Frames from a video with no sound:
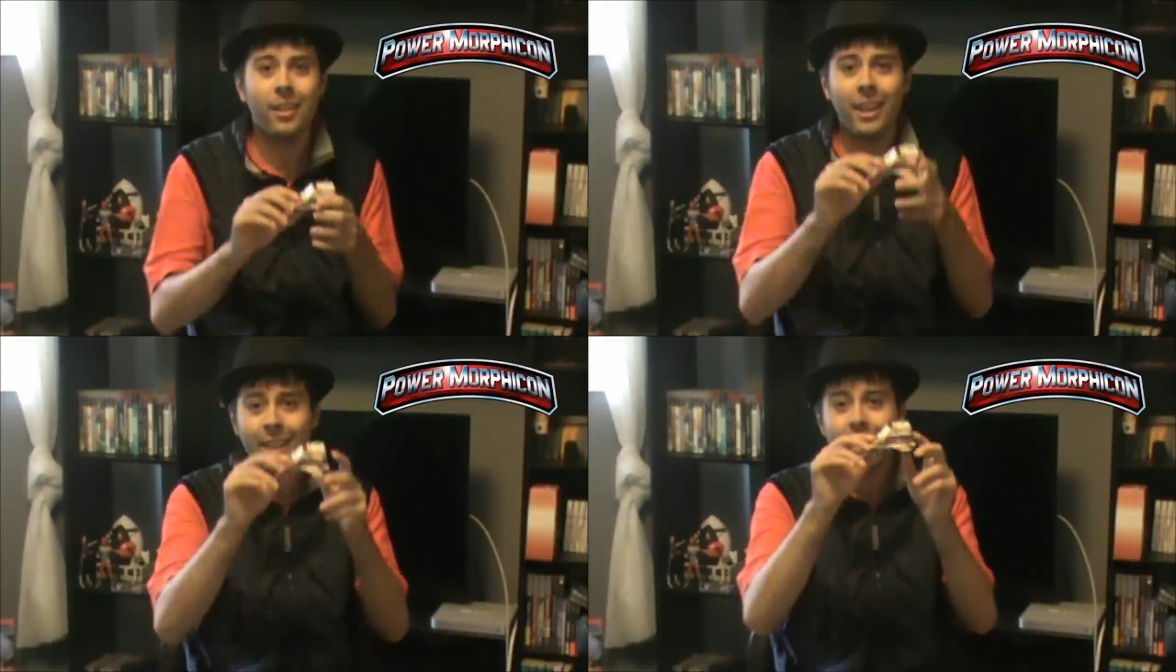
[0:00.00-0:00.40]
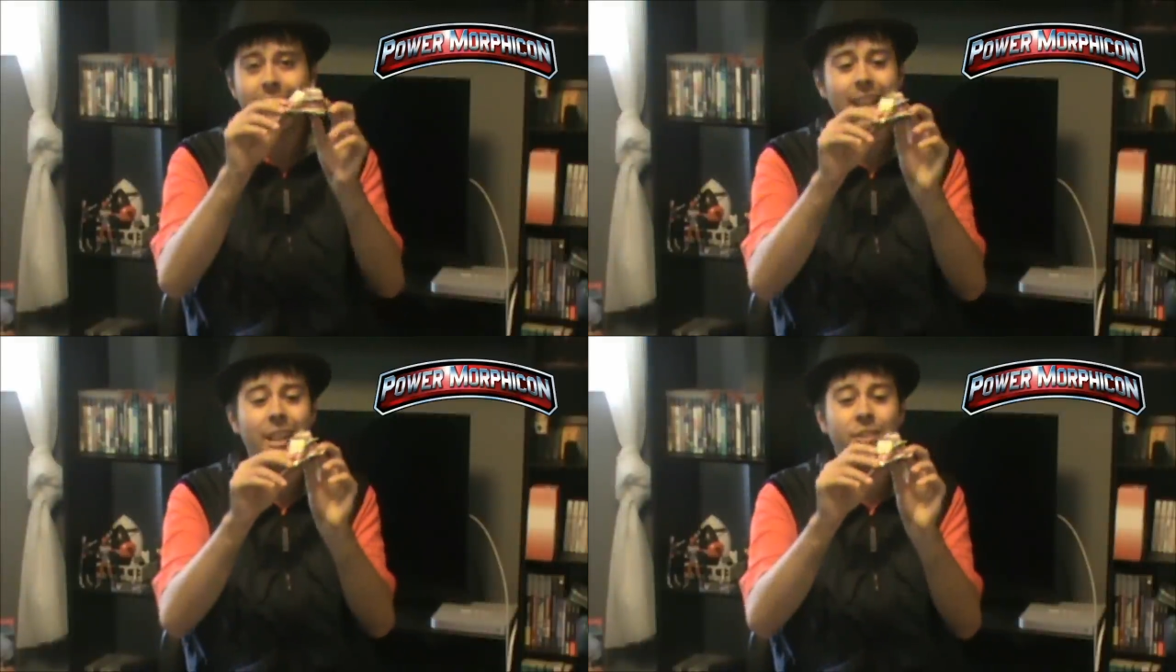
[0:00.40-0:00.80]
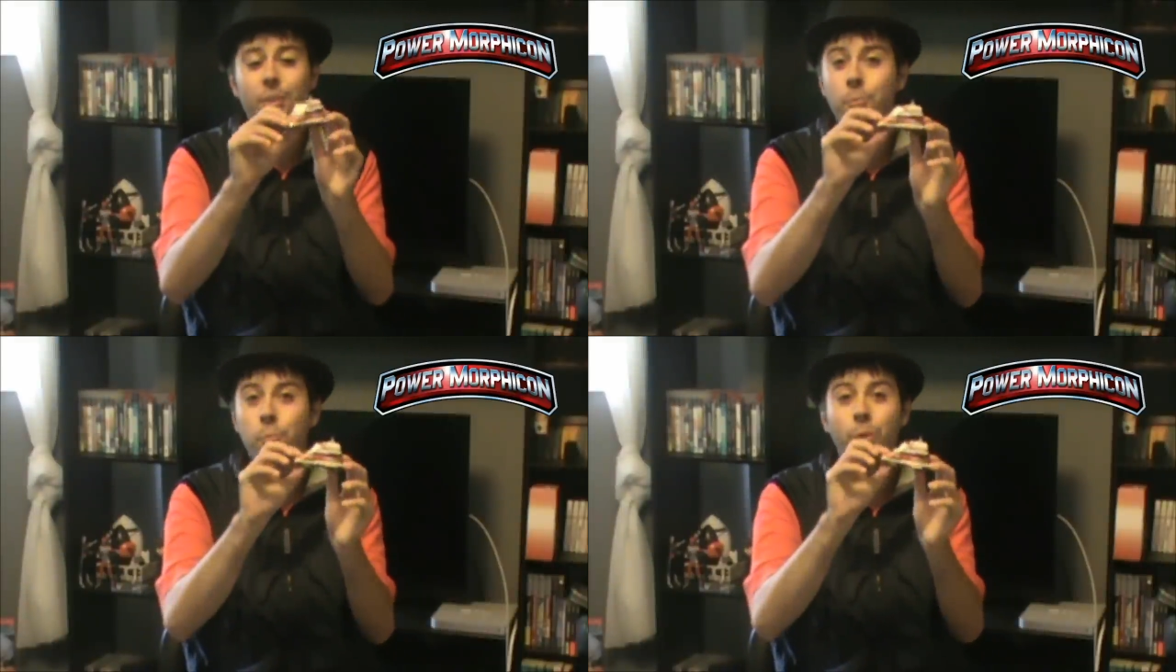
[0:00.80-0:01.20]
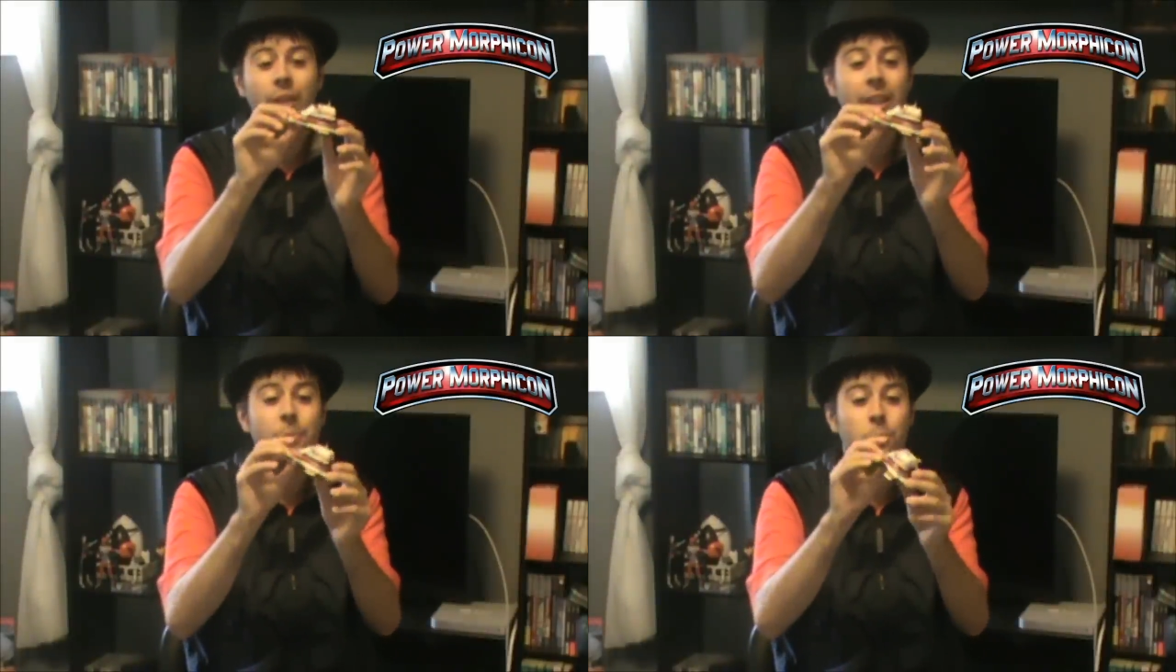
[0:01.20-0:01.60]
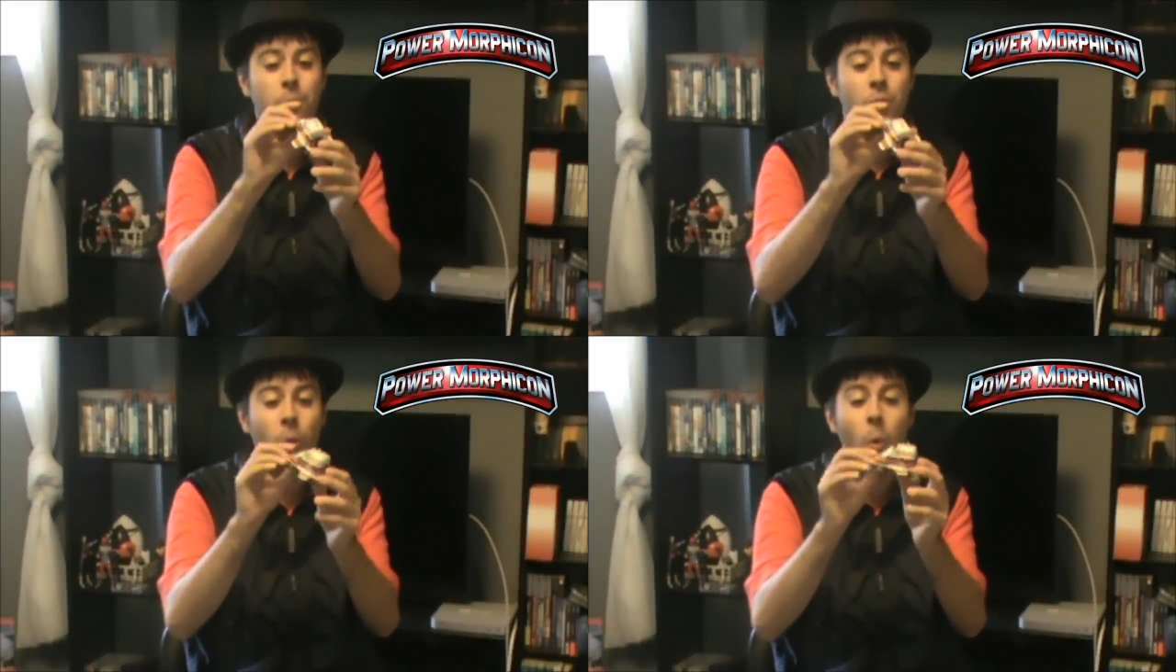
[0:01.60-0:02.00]
Like, this is actually really
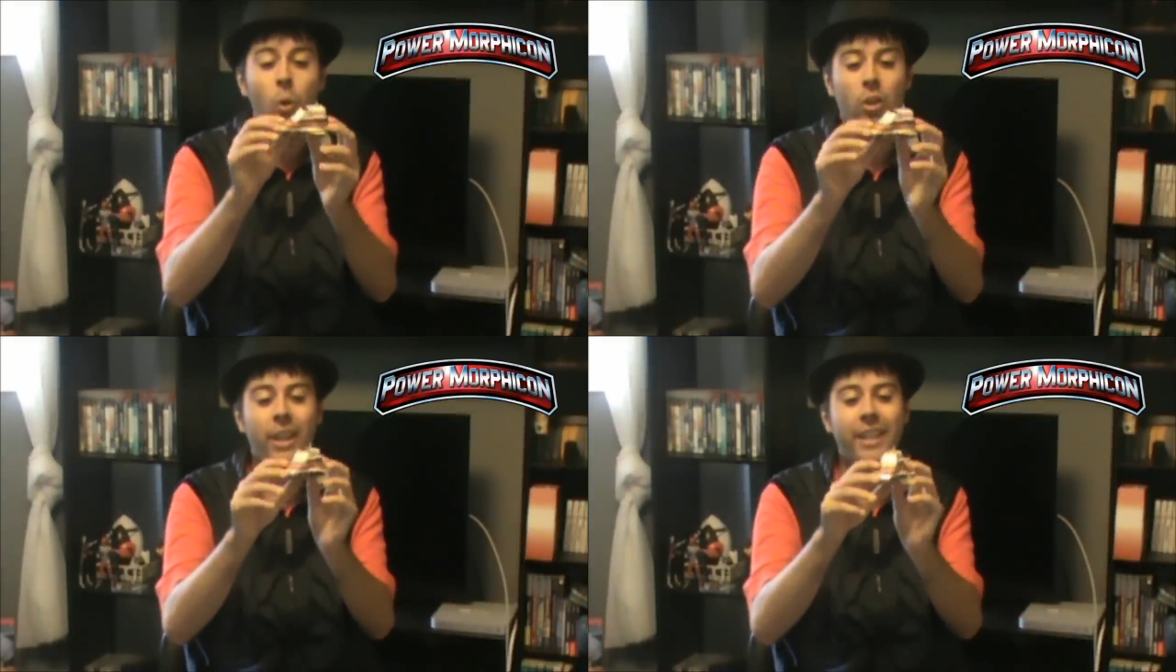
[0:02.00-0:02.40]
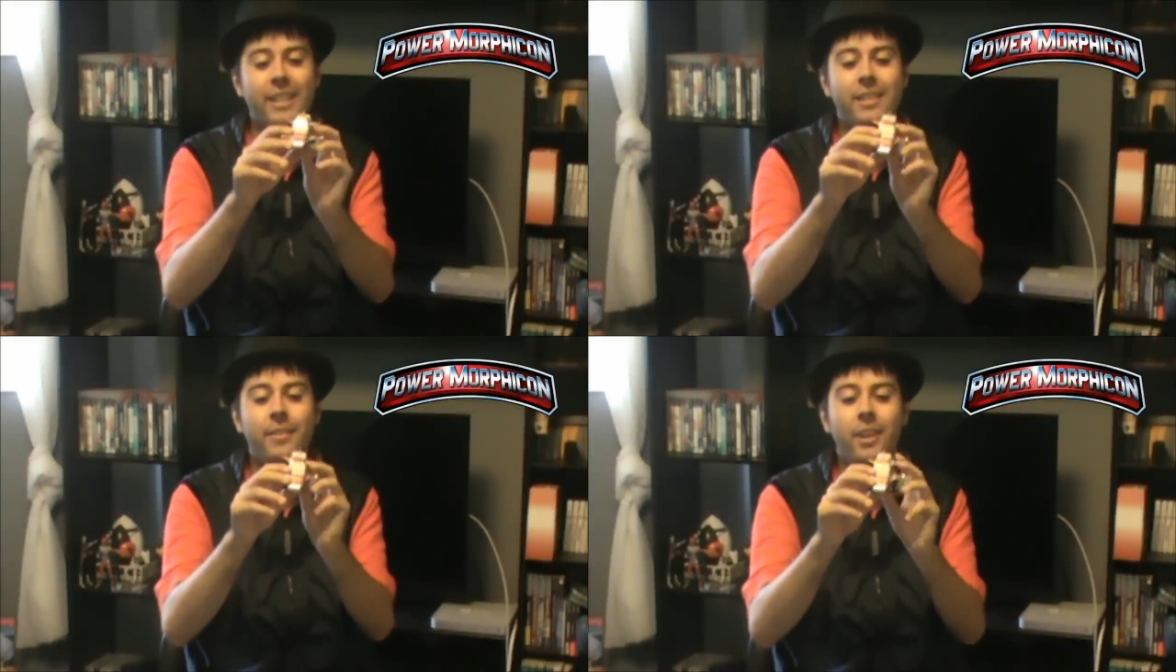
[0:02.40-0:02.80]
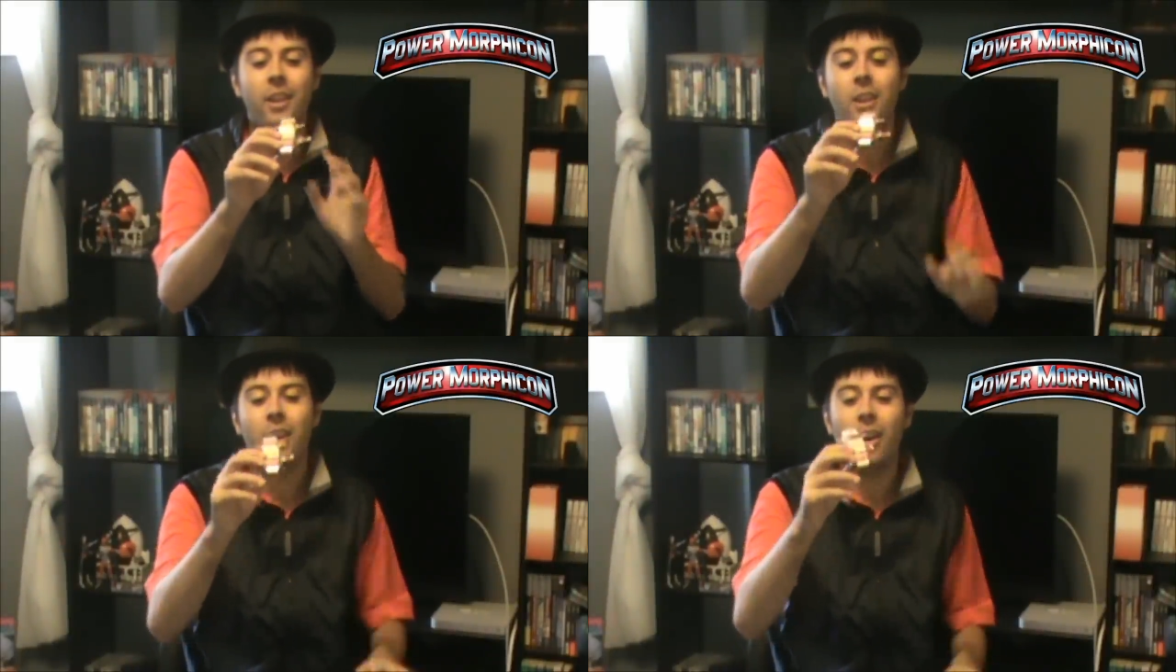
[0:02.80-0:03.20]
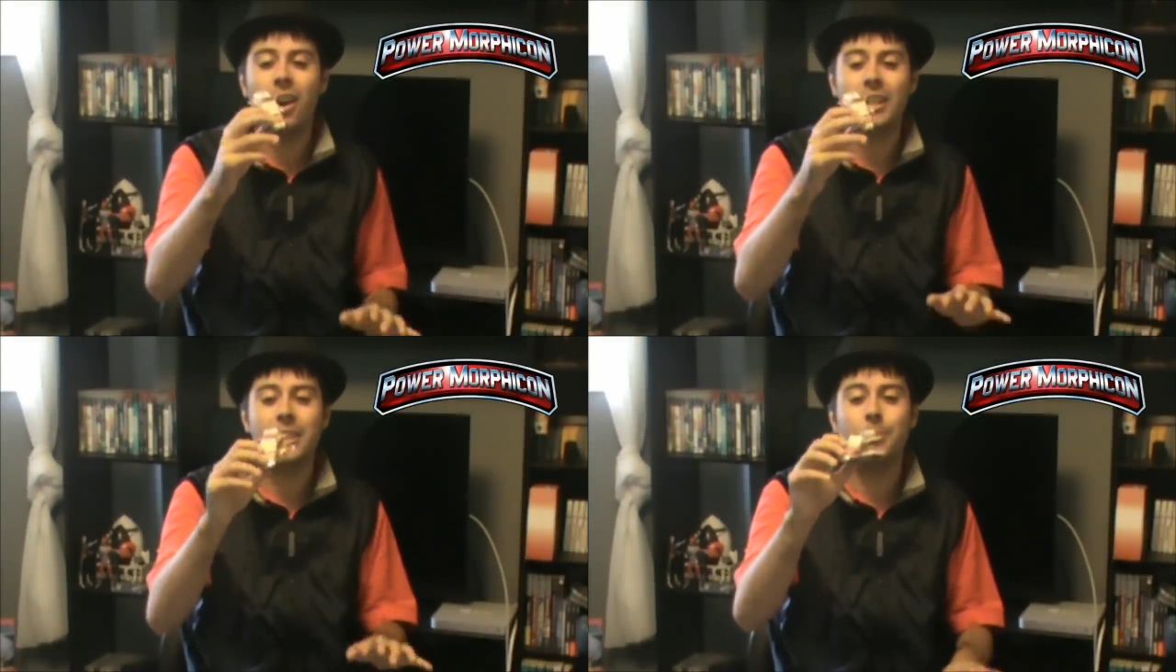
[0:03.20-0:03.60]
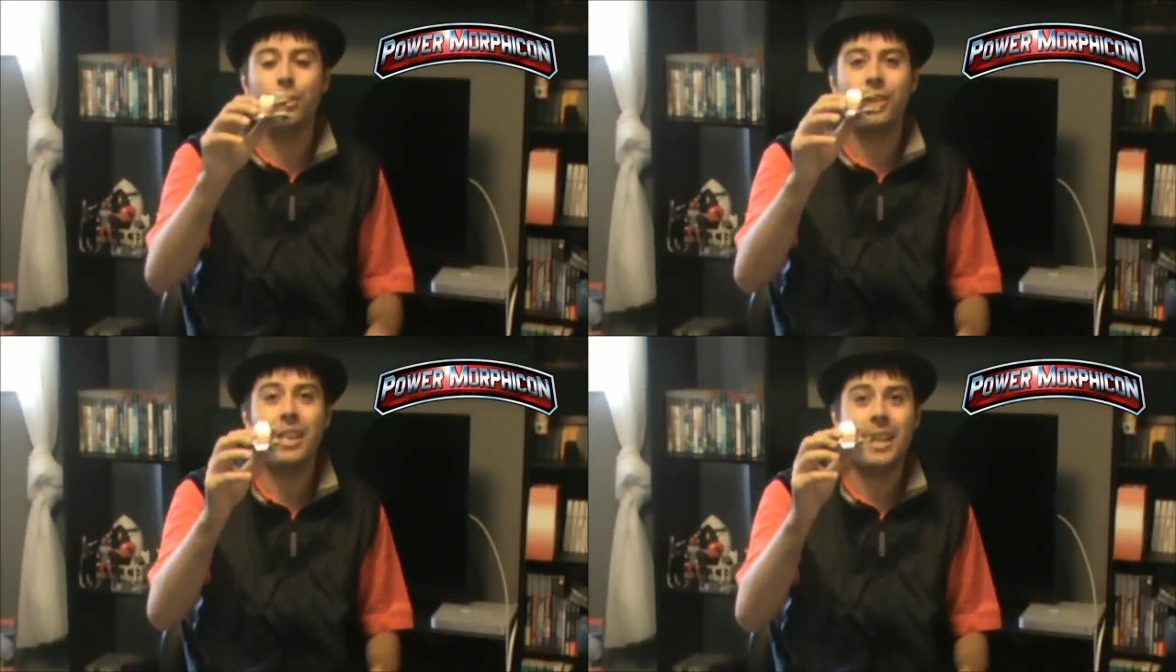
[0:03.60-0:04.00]
cool! Like, it's a
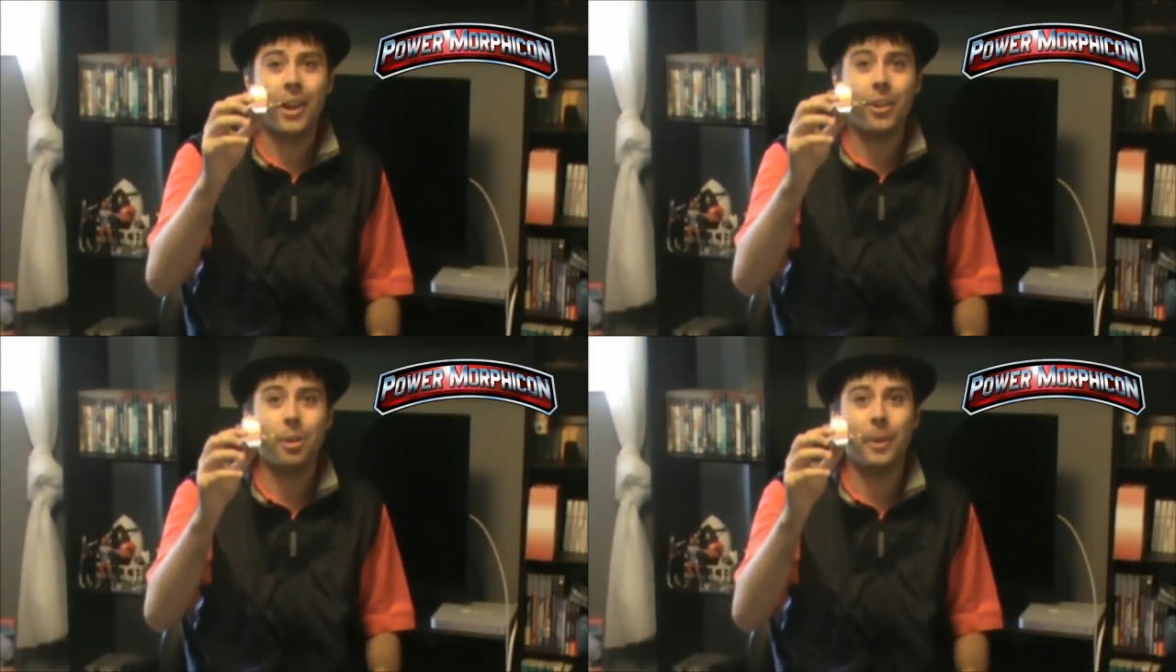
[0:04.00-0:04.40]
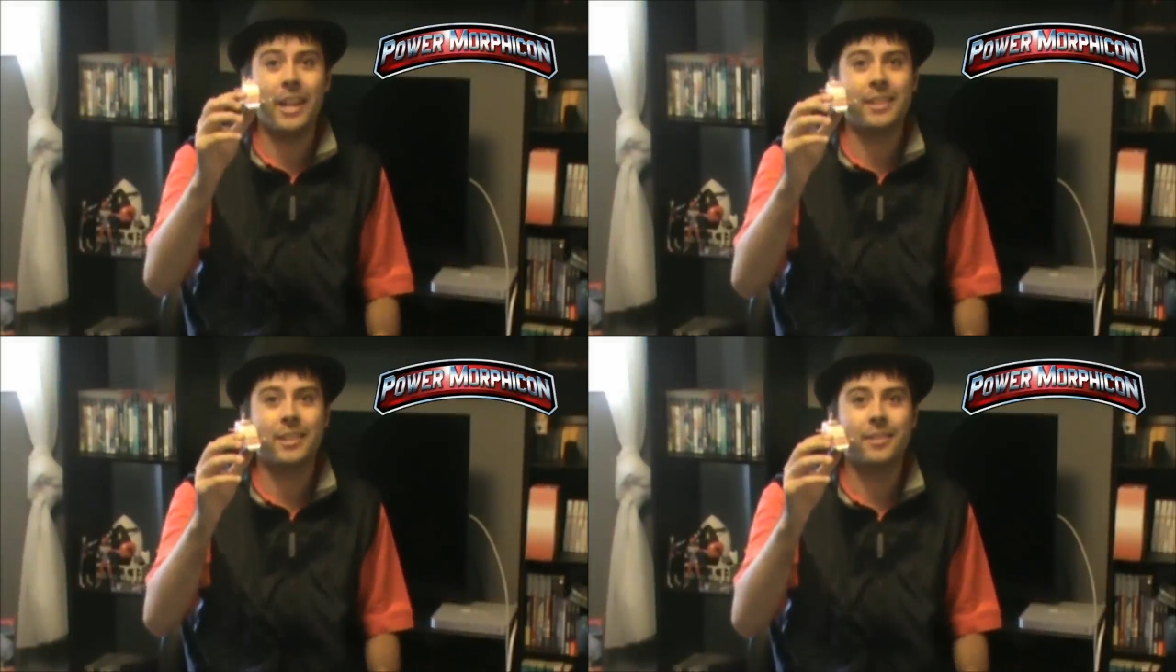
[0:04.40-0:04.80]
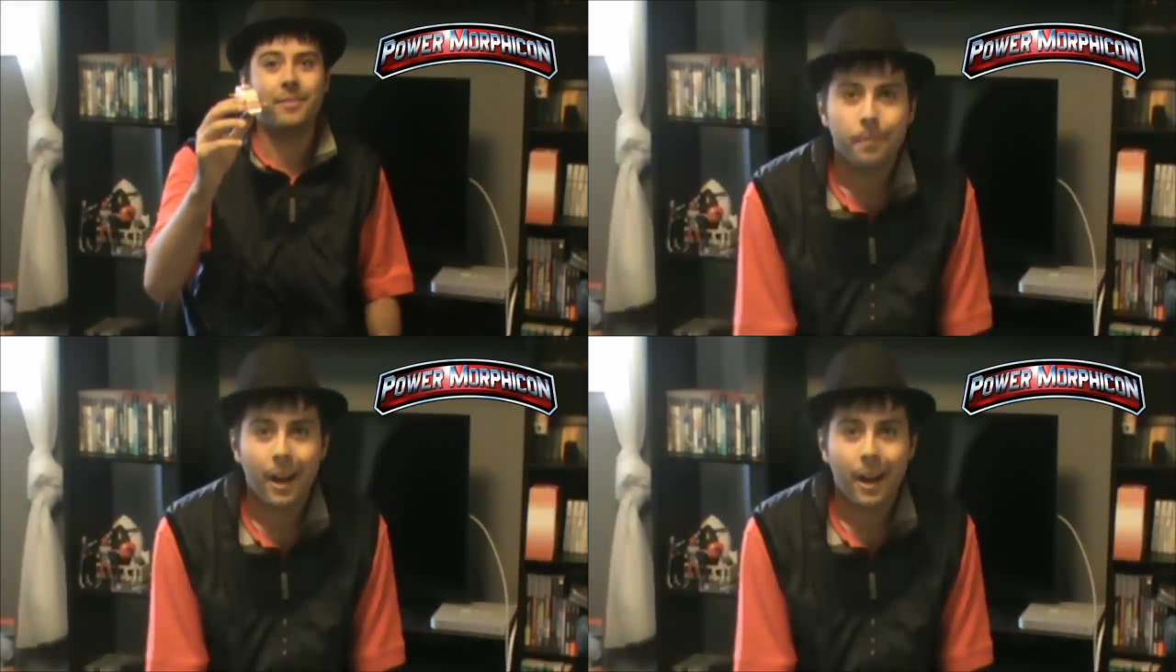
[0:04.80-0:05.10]
awesome-looking carrier base.